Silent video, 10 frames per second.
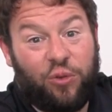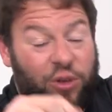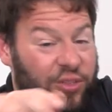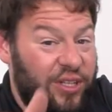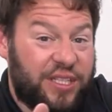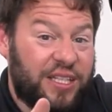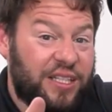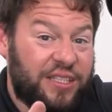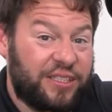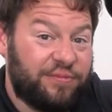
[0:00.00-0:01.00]
Well, I think that
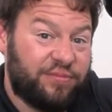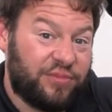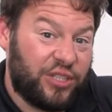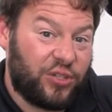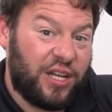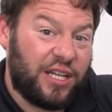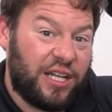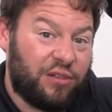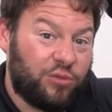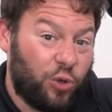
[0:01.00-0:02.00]
does it. Thanks for hanging
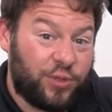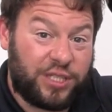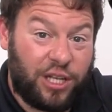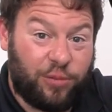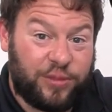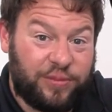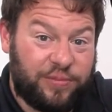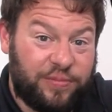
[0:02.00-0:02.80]
out and hope this helped.